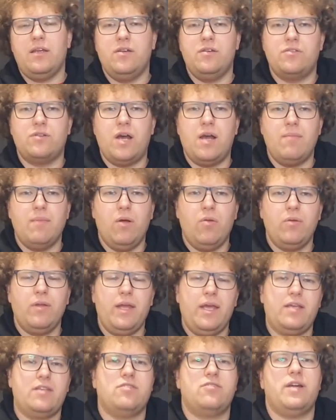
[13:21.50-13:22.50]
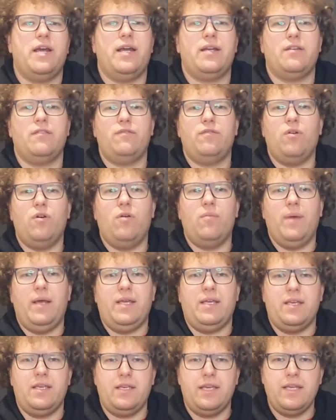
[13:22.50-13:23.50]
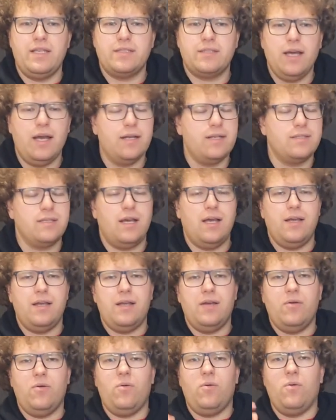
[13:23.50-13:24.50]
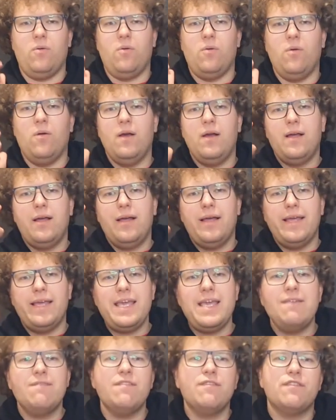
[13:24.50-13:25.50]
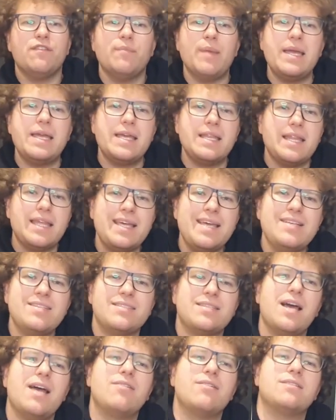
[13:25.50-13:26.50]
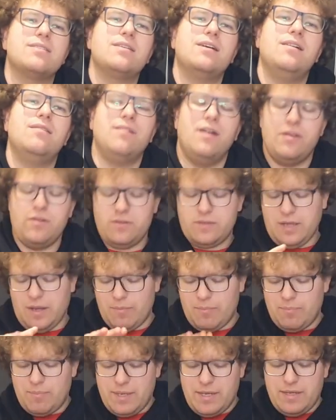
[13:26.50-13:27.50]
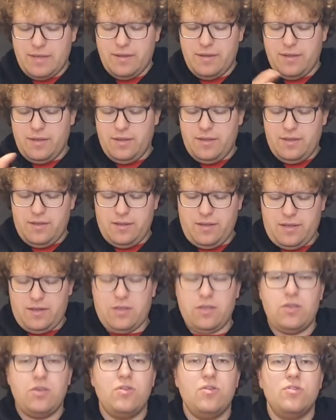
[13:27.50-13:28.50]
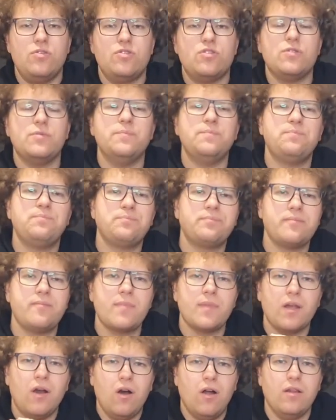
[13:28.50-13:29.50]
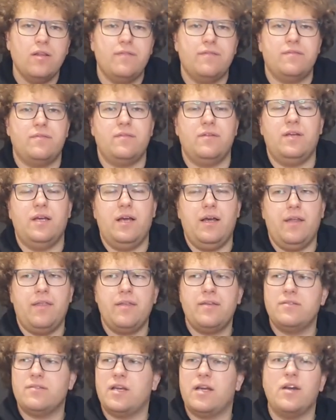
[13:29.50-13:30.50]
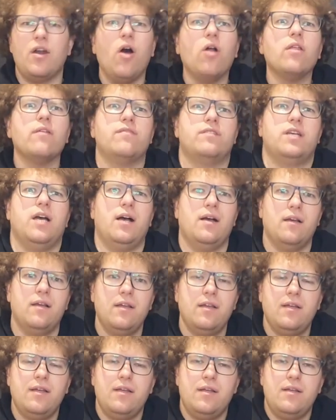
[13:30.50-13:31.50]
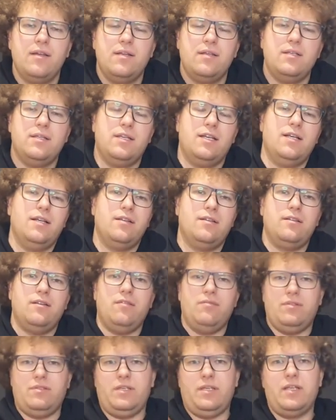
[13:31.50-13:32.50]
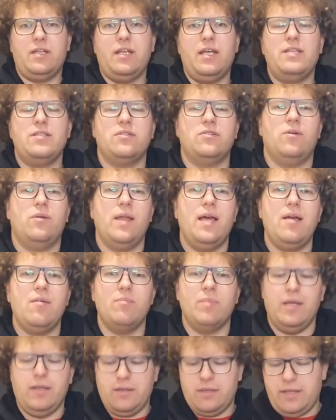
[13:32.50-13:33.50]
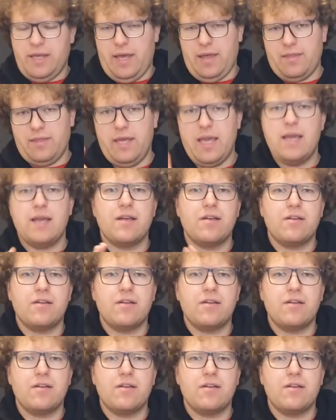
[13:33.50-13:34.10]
dry malt extract for making yeast starters, or even for making the yeast starter itself. I use a huge olive, I think it's like an olive jar, obviously cleaned and all that, but yeah, they're